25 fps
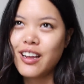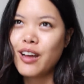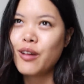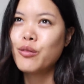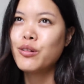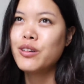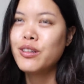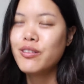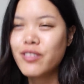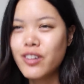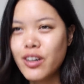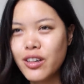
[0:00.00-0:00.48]
I
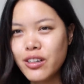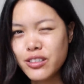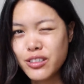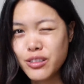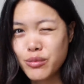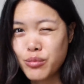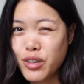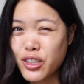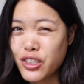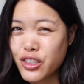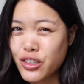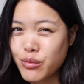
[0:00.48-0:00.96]
wouldn't even call it
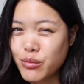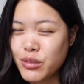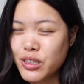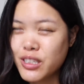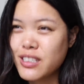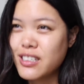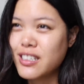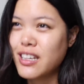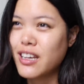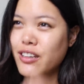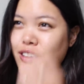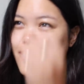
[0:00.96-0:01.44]
depression
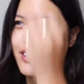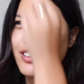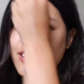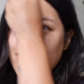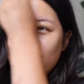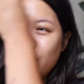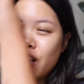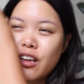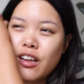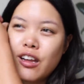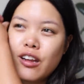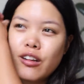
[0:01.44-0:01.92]
because I,
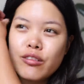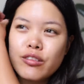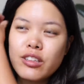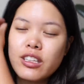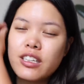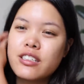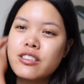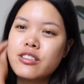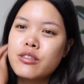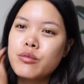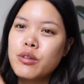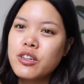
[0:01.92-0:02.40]
I don't
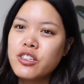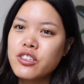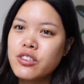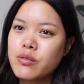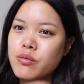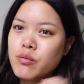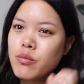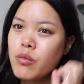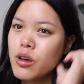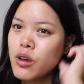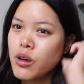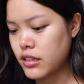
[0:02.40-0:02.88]
think it's
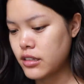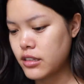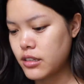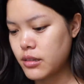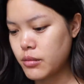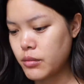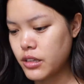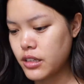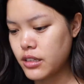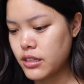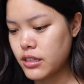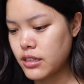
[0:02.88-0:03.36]
depression because
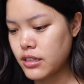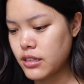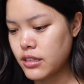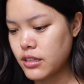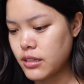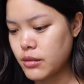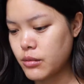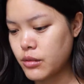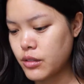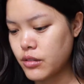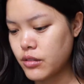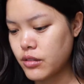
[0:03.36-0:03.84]
to me it doesn't
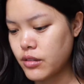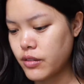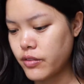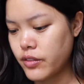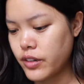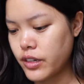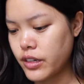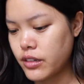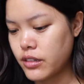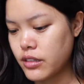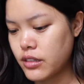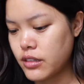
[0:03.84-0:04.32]
seem so
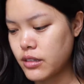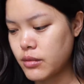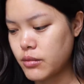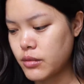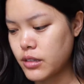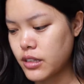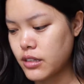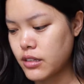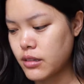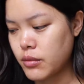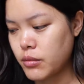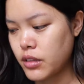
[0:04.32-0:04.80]
severe. It
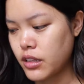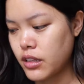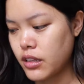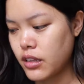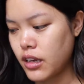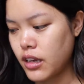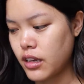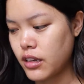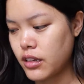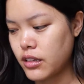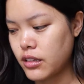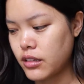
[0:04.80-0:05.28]
seems like something
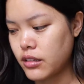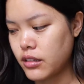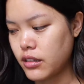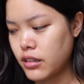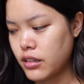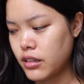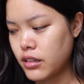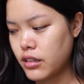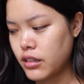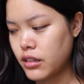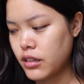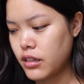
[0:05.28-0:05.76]
that I can
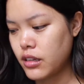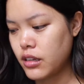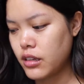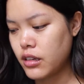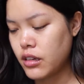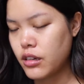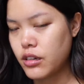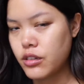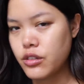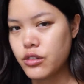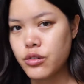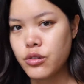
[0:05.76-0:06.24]

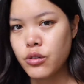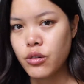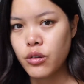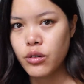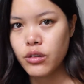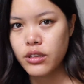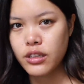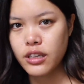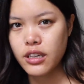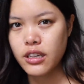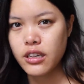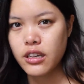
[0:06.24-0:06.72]

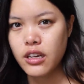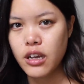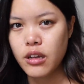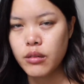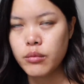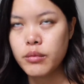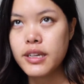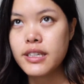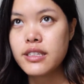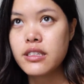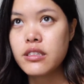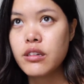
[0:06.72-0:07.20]
control and kind of
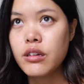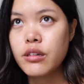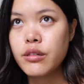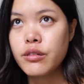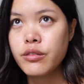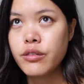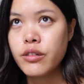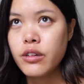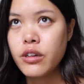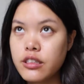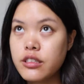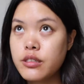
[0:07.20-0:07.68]
help
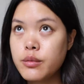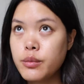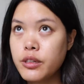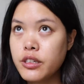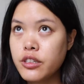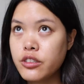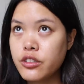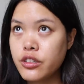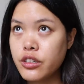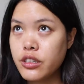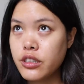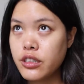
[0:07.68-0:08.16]
myself. It's been
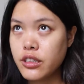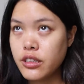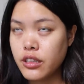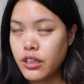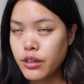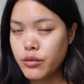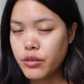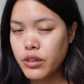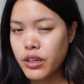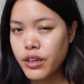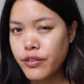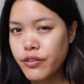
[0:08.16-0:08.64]
a journey.
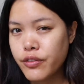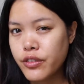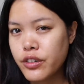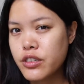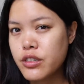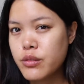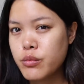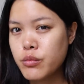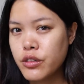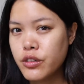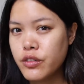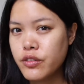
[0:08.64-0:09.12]
Like when I
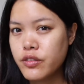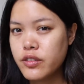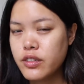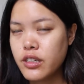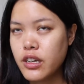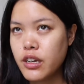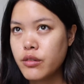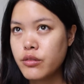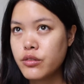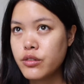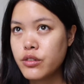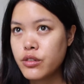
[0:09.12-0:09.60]
first moved,
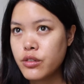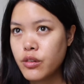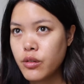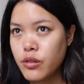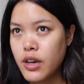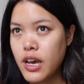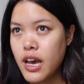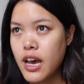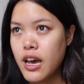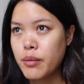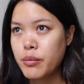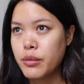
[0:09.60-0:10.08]
I was
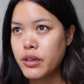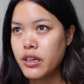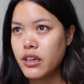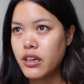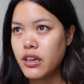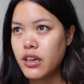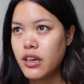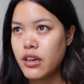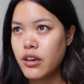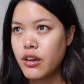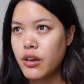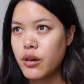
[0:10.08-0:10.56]
so
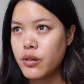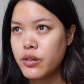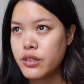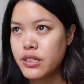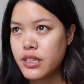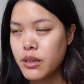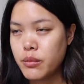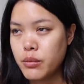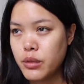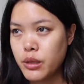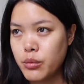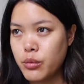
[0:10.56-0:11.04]
happy and I
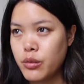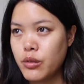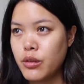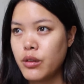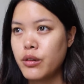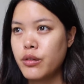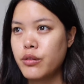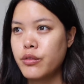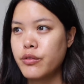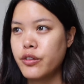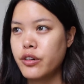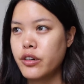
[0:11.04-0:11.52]
always had people
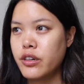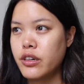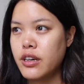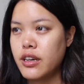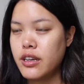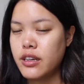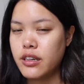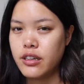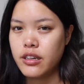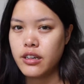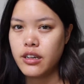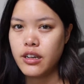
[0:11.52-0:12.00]
over
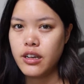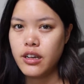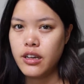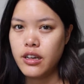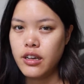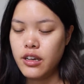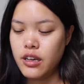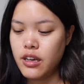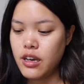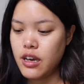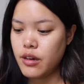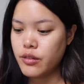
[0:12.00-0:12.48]
and
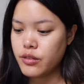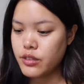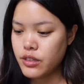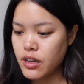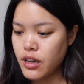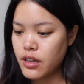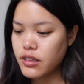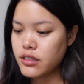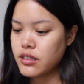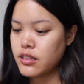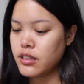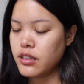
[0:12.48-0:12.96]
I was
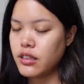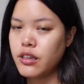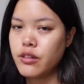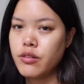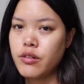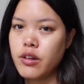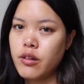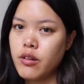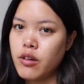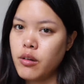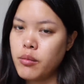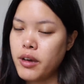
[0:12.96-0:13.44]
constantly
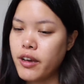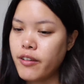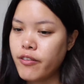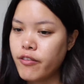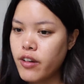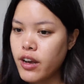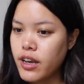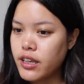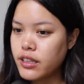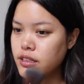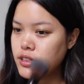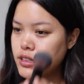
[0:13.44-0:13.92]
around all my
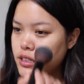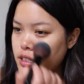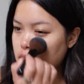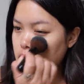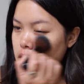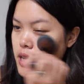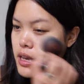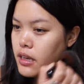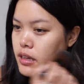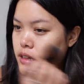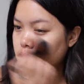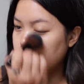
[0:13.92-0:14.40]
friends
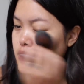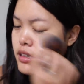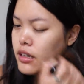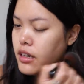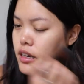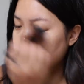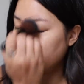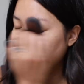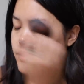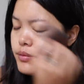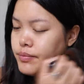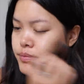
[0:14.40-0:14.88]
and
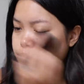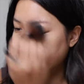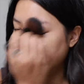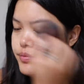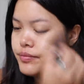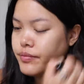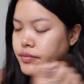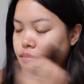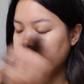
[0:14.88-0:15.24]
um,